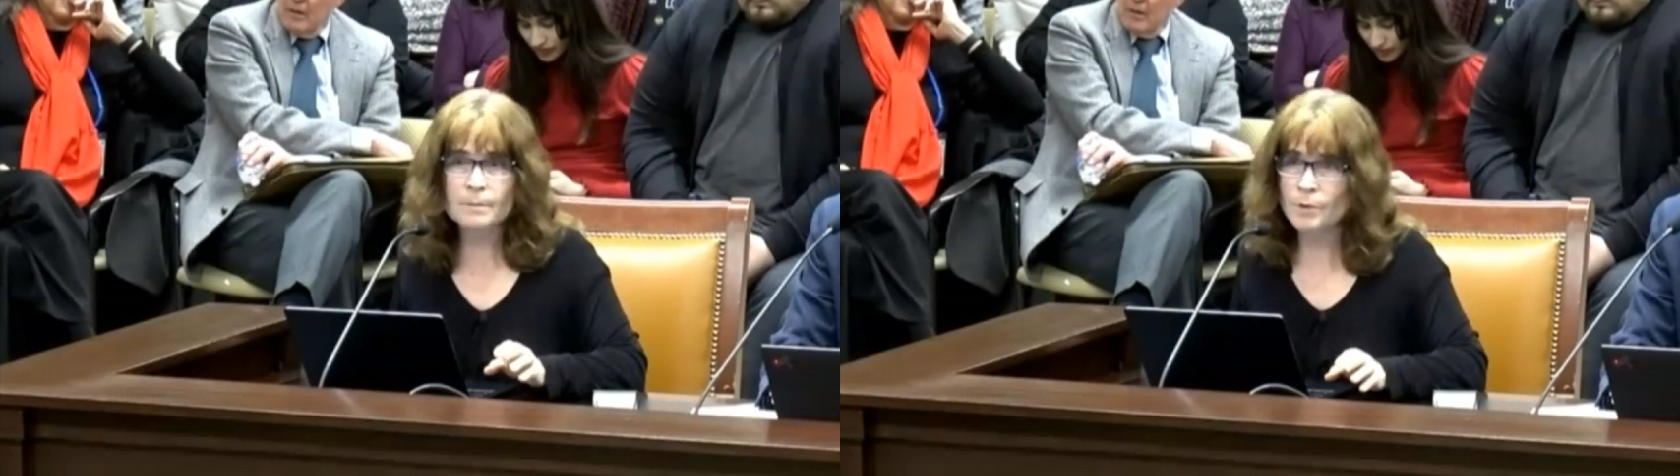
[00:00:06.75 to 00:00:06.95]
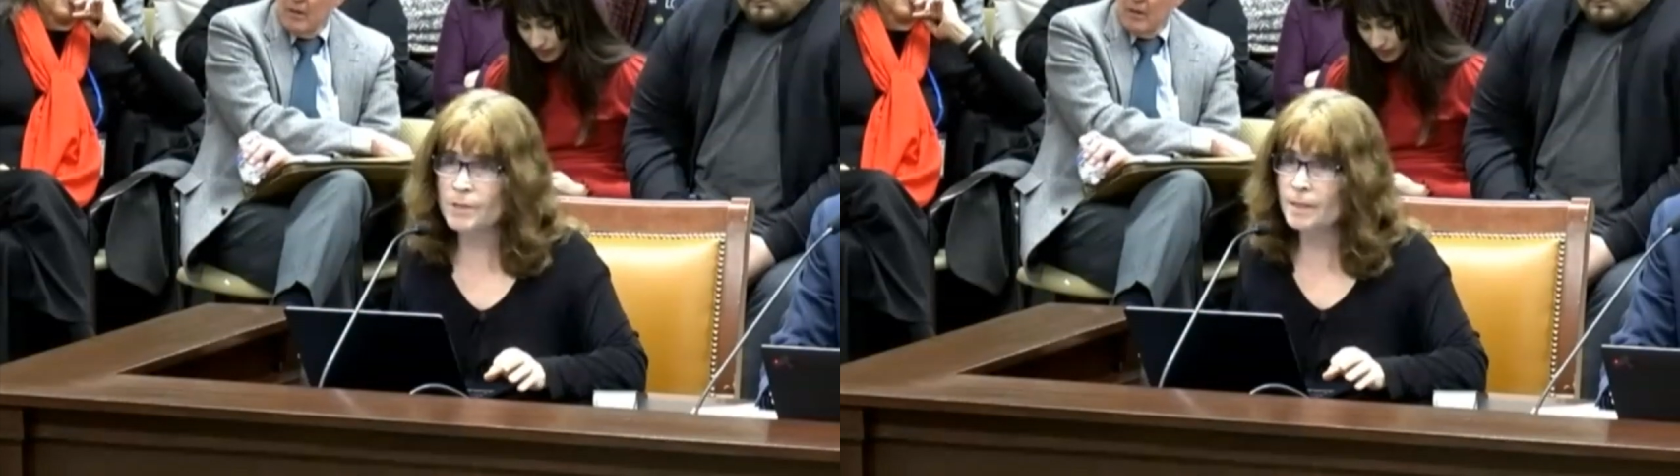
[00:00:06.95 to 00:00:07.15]

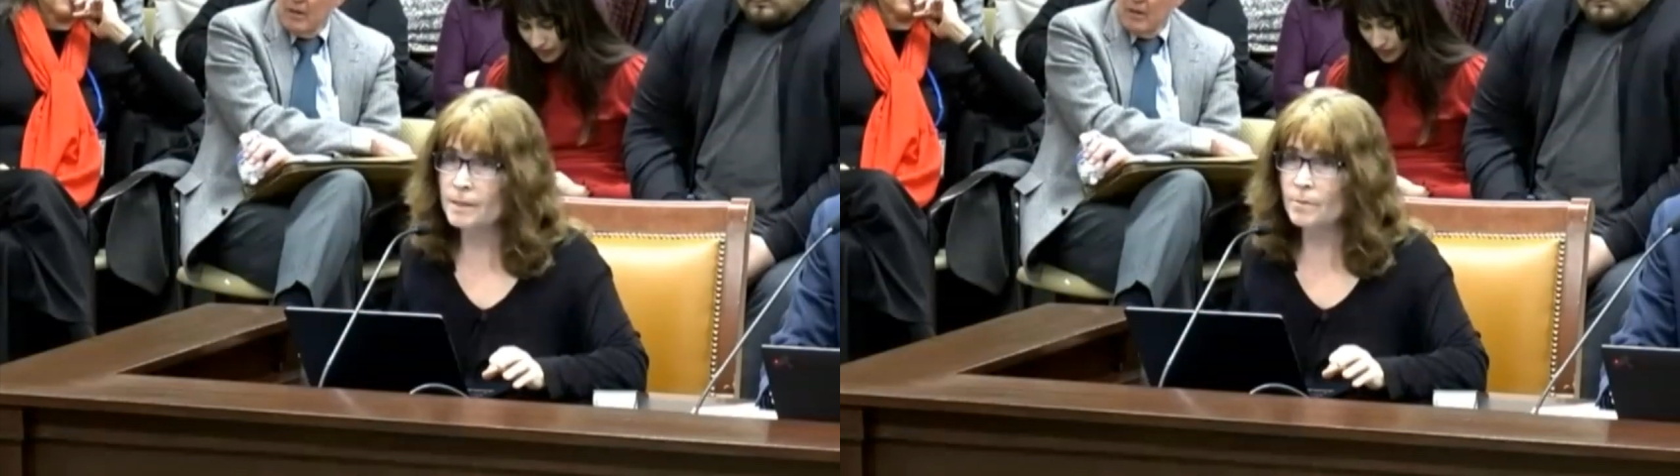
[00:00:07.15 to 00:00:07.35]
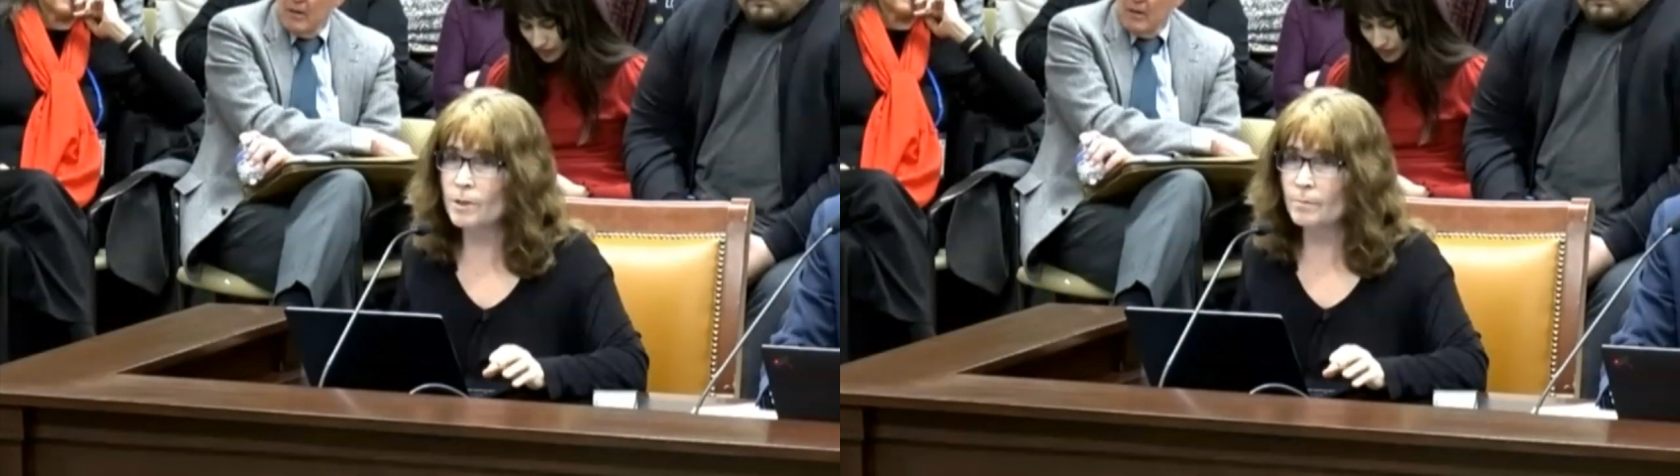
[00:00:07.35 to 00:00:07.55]
and
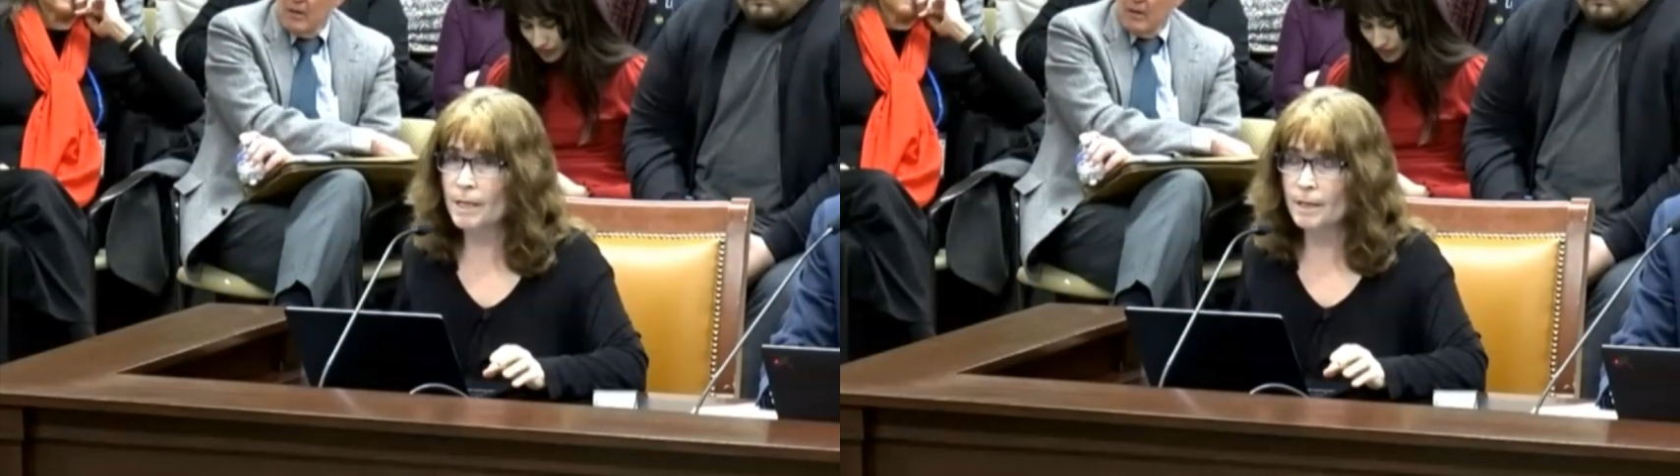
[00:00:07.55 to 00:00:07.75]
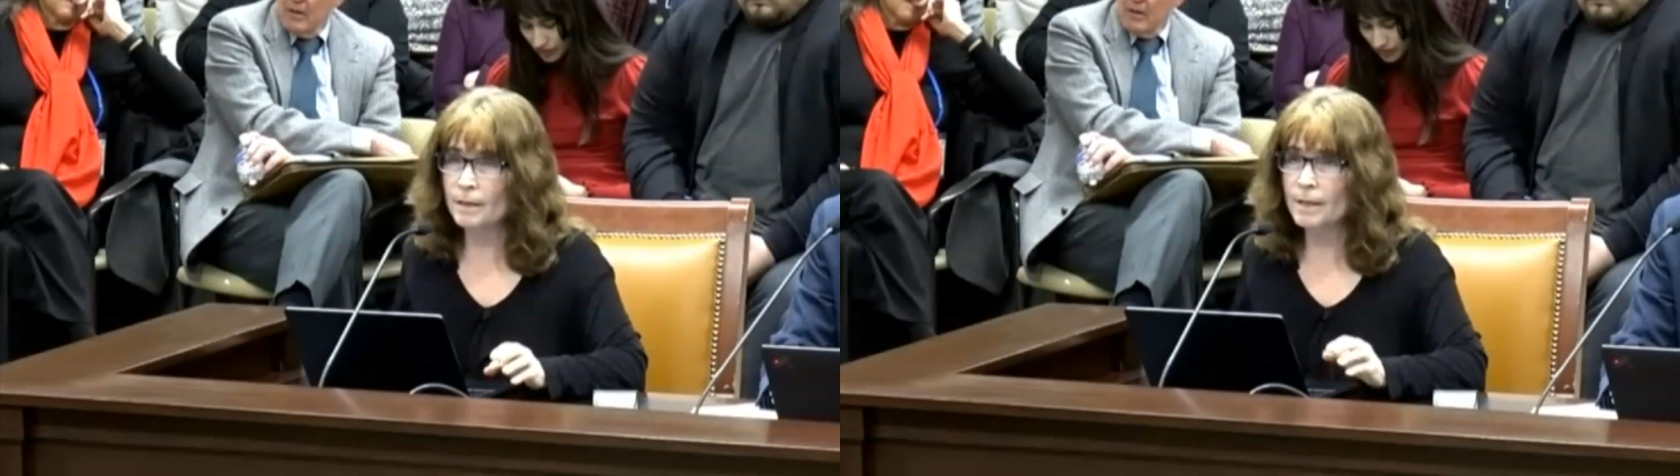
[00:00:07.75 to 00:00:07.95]
persistent with
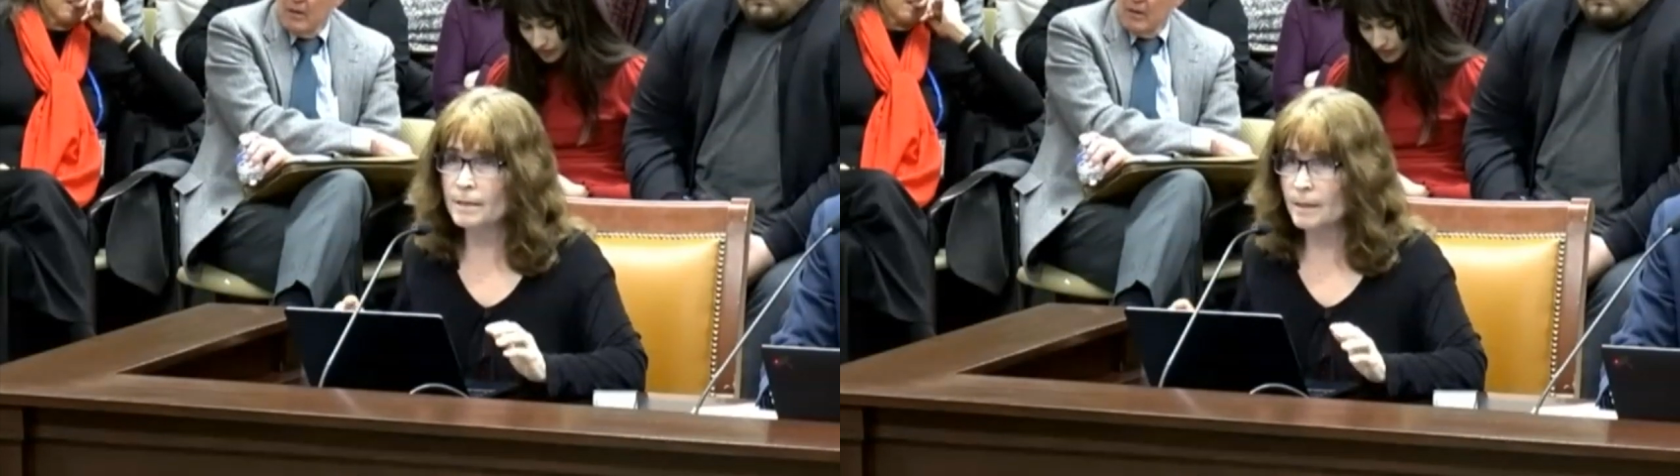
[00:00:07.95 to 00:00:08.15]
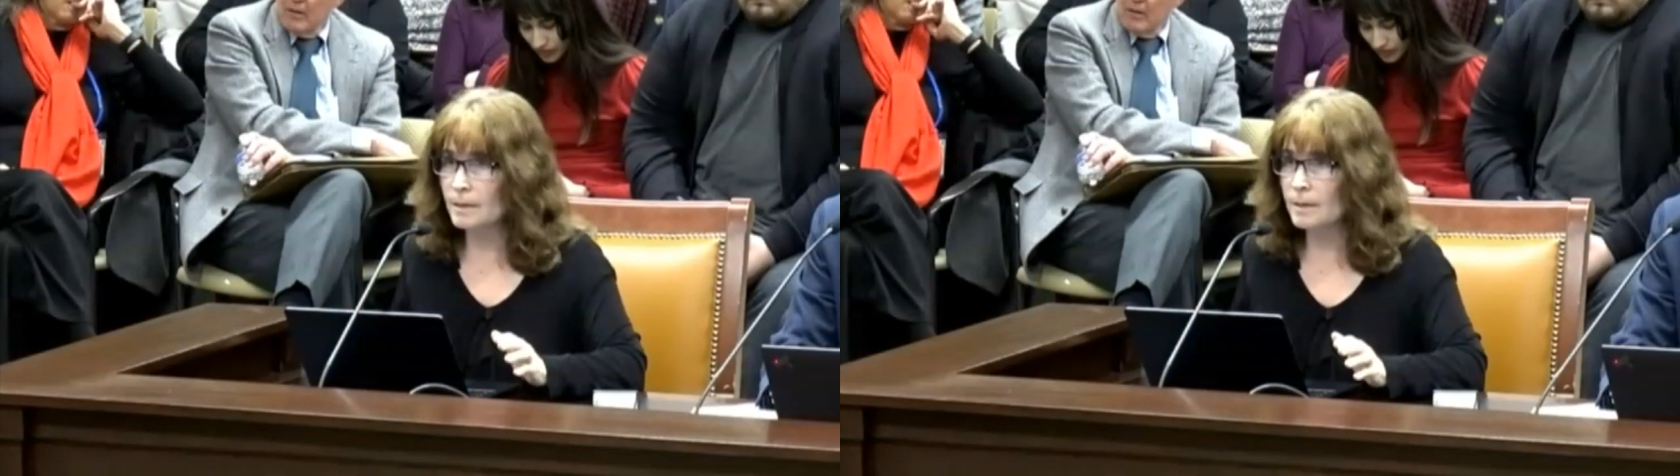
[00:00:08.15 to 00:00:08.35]
my
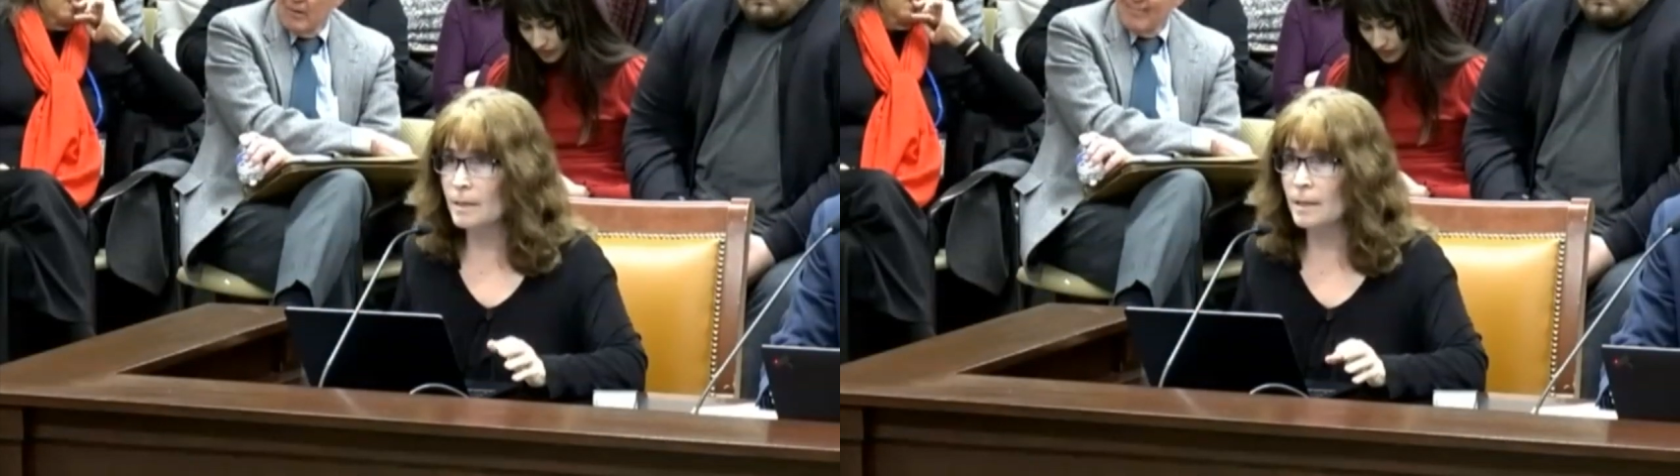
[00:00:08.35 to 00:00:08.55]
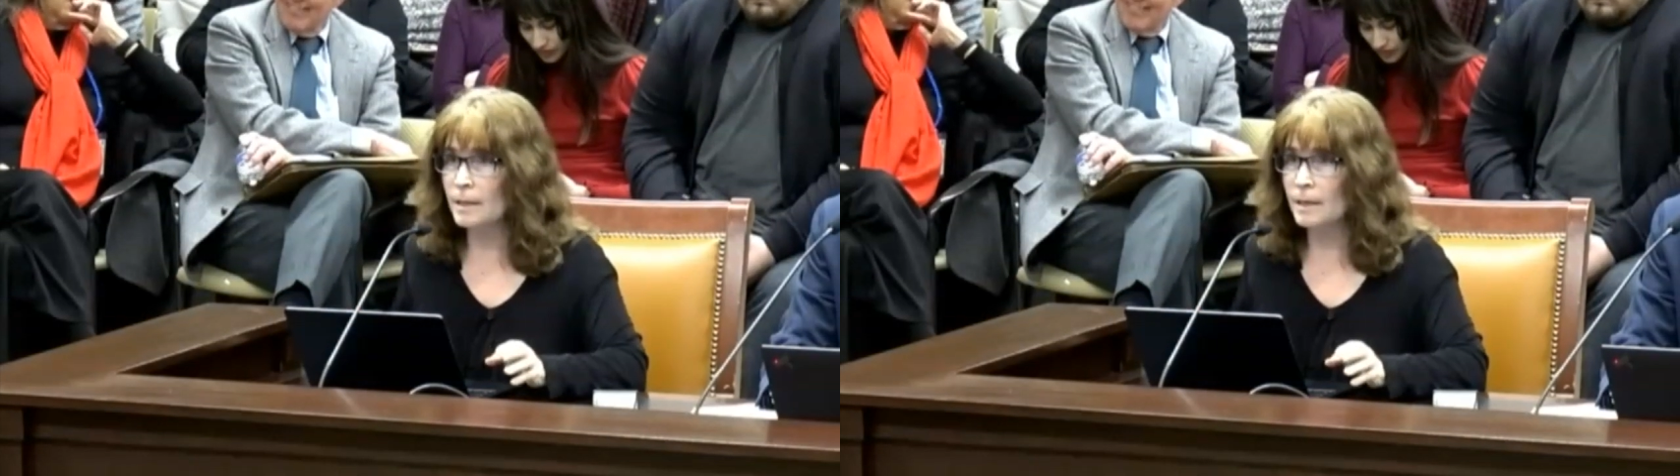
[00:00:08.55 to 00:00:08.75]

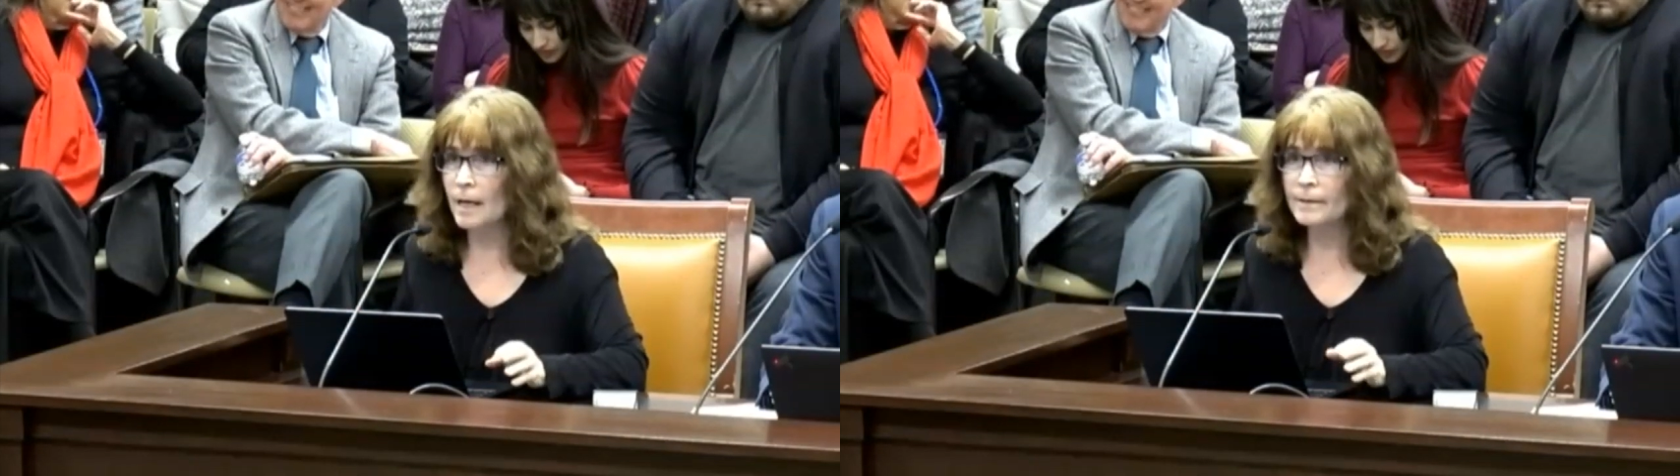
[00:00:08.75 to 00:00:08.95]
identity